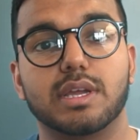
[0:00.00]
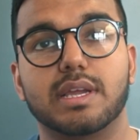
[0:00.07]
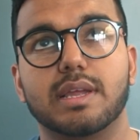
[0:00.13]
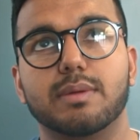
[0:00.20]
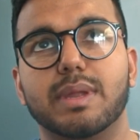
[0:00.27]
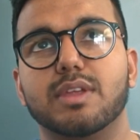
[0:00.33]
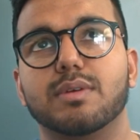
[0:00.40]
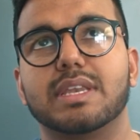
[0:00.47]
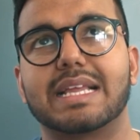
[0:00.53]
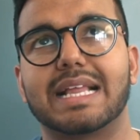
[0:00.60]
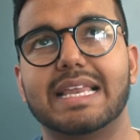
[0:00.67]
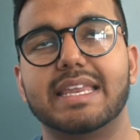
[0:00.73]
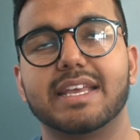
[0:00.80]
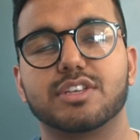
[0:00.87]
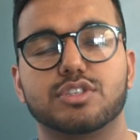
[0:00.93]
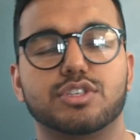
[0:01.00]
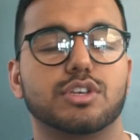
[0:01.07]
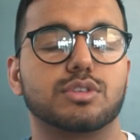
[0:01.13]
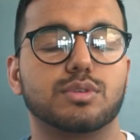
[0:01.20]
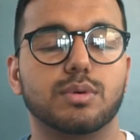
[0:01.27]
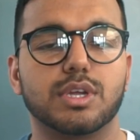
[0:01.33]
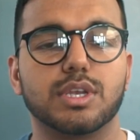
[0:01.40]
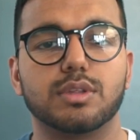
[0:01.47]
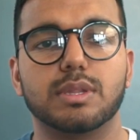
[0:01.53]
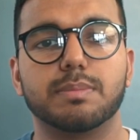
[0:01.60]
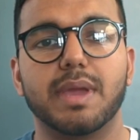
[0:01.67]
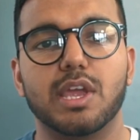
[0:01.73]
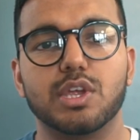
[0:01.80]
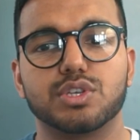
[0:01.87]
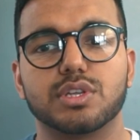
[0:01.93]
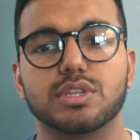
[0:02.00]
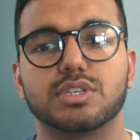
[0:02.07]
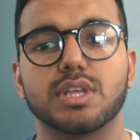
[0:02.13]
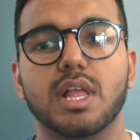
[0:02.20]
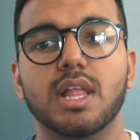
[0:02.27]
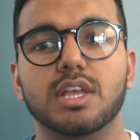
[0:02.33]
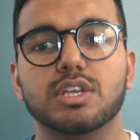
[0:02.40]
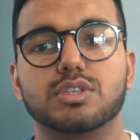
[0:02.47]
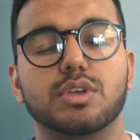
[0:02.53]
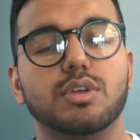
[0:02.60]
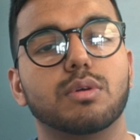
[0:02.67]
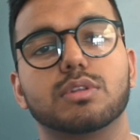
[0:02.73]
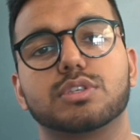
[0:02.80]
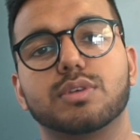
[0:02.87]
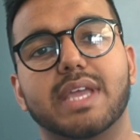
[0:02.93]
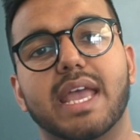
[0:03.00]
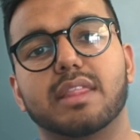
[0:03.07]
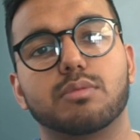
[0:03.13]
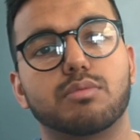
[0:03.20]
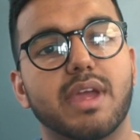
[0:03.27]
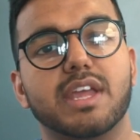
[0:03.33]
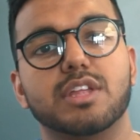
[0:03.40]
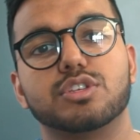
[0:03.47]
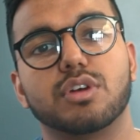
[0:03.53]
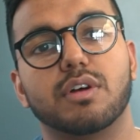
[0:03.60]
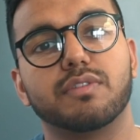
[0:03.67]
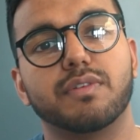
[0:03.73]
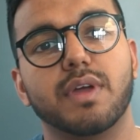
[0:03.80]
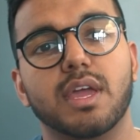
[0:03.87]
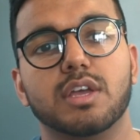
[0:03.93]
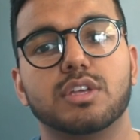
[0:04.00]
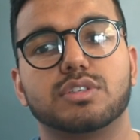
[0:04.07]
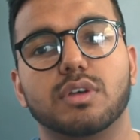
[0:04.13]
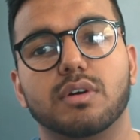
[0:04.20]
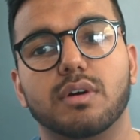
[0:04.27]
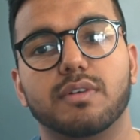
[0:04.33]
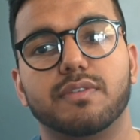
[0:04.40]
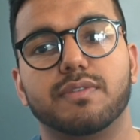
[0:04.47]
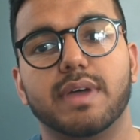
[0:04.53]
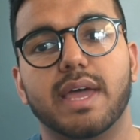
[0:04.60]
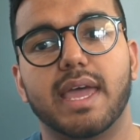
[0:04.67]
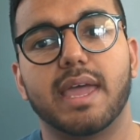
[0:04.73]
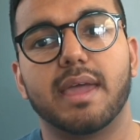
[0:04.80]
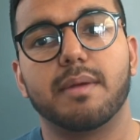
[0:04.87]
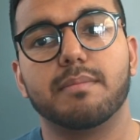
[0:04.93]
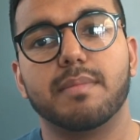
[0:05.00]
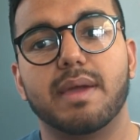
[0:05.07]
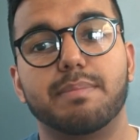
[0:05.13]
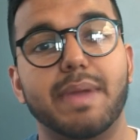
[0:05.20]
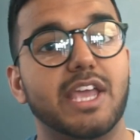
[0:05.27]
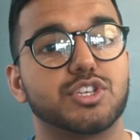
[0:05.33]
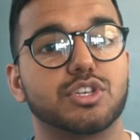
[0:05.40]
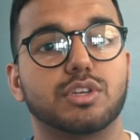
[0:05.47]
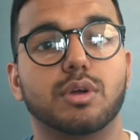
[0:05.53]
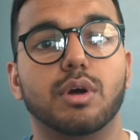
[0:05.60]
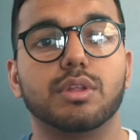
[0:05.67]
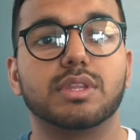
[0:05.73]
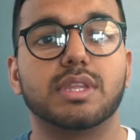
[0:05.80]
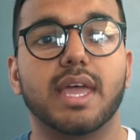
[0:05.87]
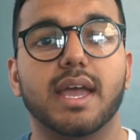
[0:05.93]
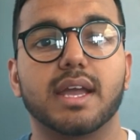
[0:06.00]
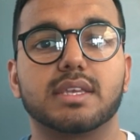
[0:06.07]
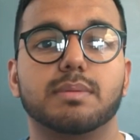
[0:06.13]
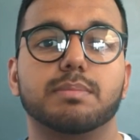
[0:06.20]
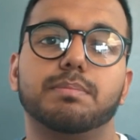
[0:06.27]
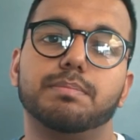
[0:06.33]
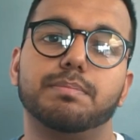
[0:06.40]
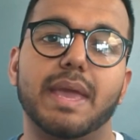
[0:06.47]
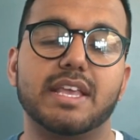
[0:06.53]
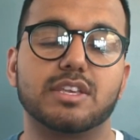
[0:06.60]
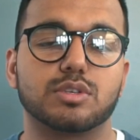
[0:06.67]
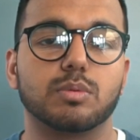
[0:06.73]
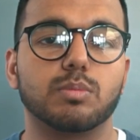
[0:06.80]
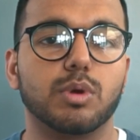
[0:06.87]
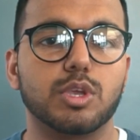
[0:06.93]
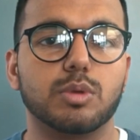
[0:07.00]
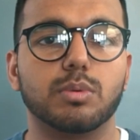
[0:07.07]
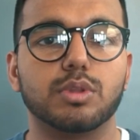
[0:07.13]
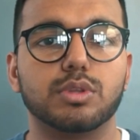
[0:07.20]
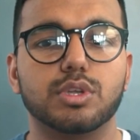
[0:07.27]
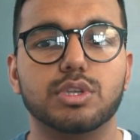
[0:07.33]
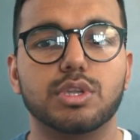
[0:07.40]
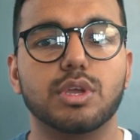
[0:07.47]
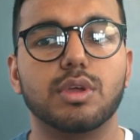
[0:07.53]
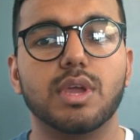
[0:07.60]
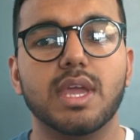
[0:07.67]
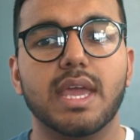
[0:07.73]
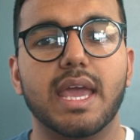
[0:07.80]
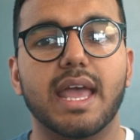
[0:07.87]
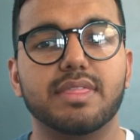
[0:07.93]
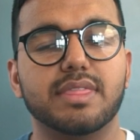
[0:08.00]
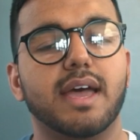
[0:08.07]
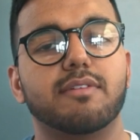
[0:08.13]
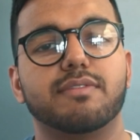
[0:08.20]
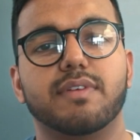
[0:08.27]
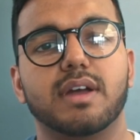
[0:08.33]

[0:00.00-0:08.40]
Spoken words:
when you're in clinics just talking to the patients. So you also get the range of sort of patient contact based on what you want to do, and that